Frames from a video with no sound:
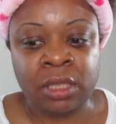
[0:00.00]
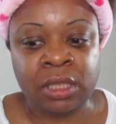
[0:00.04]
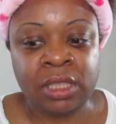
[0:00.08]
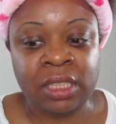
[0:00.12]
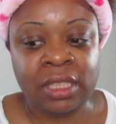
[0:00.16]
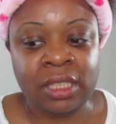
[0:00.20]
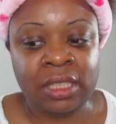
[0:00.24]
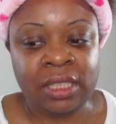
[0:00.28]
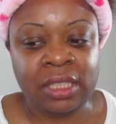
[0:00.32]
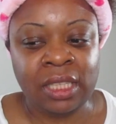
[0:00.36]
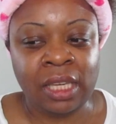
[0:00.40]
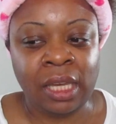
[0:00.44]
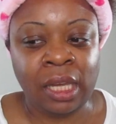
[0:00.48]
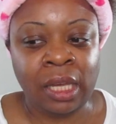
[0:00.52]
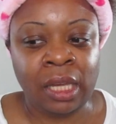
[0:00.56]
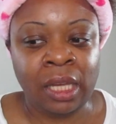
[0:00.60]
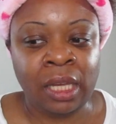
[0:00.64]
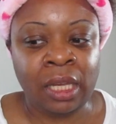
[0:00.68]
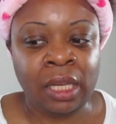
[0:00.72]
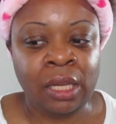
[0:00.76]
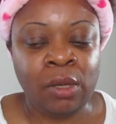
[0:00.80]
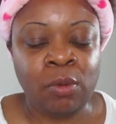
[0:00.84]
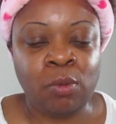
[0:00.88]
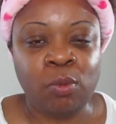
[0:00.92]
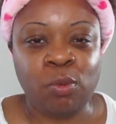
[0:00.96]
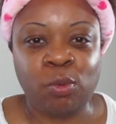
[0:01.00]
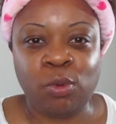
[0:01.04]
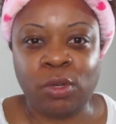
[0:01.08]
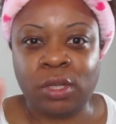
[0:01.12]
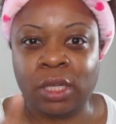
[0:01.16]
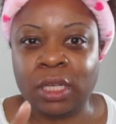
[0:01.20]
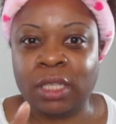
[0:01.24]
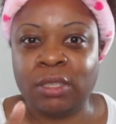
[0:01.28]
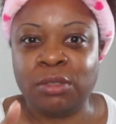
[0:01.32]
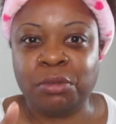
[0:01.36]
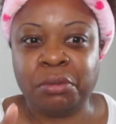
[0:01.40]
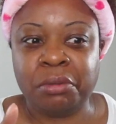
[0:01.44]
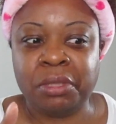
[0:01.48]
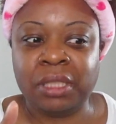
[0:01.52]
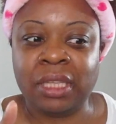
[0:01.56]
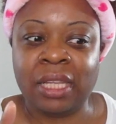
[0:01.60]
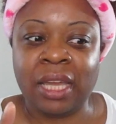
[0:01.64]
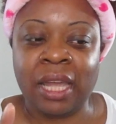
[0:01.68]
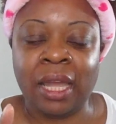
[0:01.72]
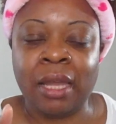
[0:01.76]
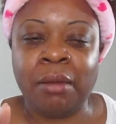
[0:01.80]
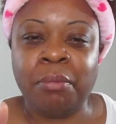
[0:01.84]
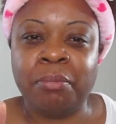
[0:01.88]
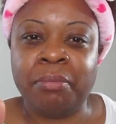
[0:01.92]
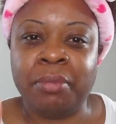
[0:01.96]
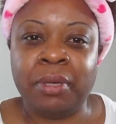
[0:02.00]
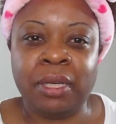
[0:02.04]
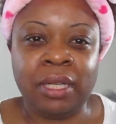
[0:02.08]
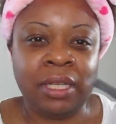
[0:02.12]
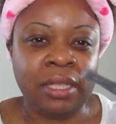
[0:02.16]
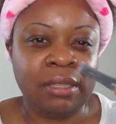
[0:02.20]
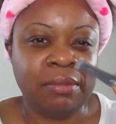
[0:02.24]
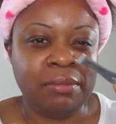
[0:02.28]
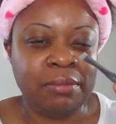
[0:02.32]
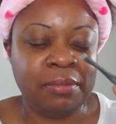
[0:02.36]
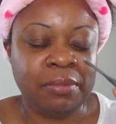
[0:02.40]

Today we're not doing that, but